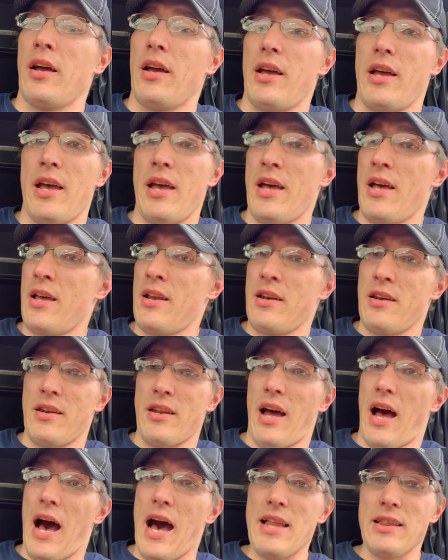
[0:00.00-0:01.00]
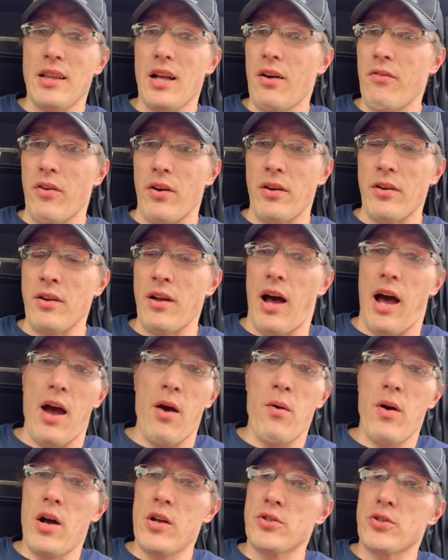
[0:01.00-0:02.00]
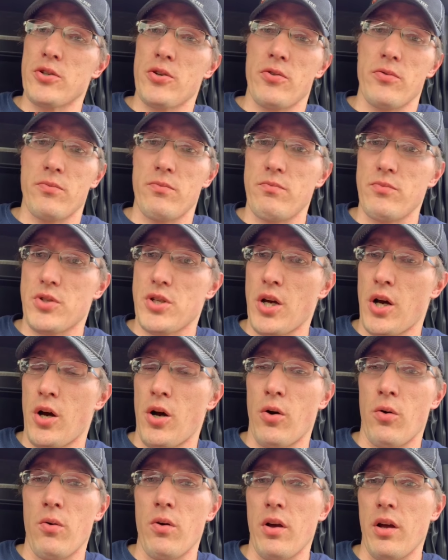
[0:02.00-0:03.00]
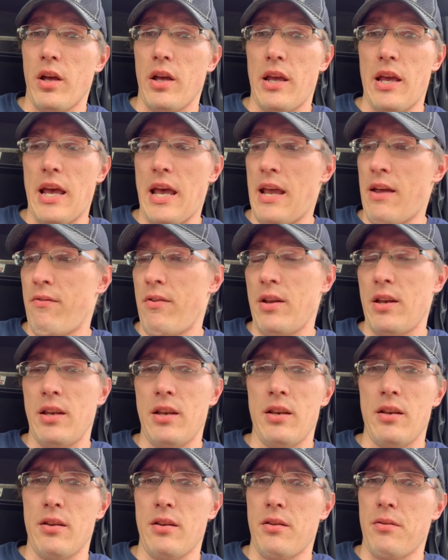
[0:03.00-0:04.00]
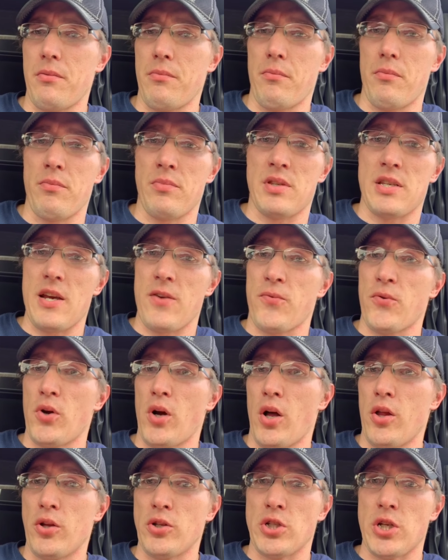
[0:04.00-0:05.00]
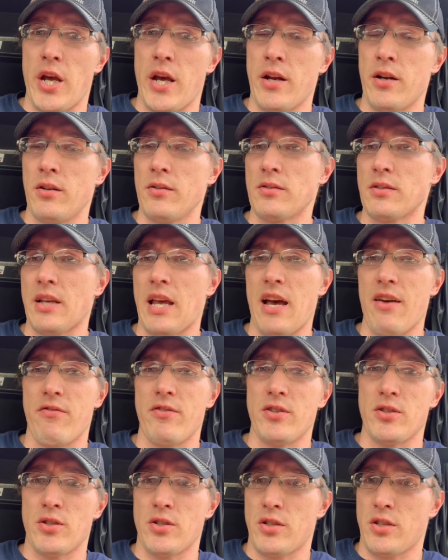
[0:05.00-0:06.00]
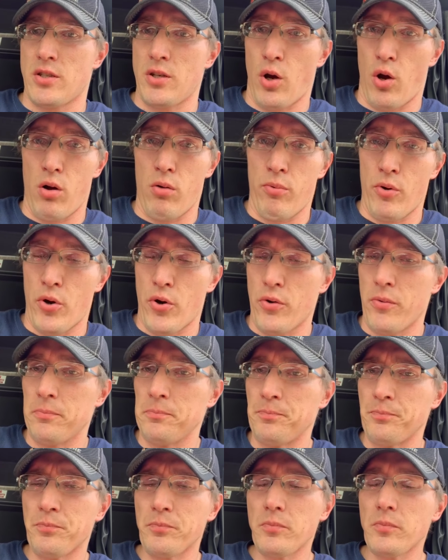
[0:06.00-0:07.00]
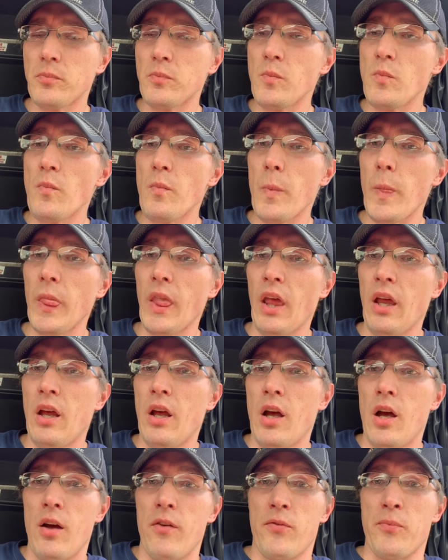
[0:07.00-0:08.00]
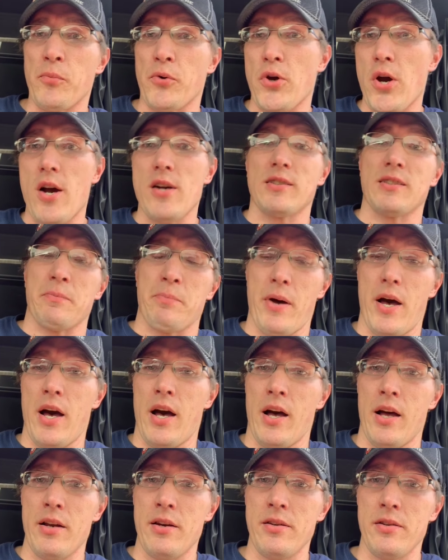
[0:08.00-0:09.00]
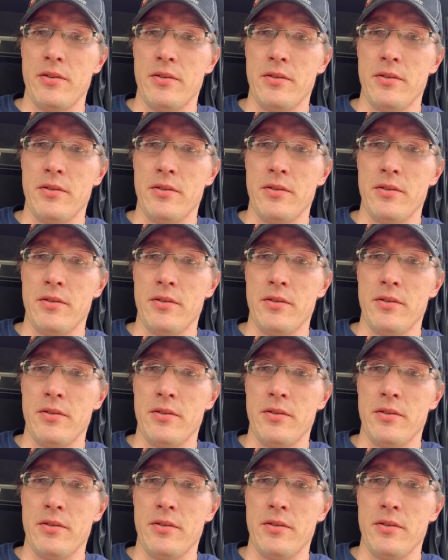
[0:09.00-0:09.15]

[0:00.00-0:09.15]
and I love it. I watch the show, even different other channels. Kevin Tolbert from across the pond,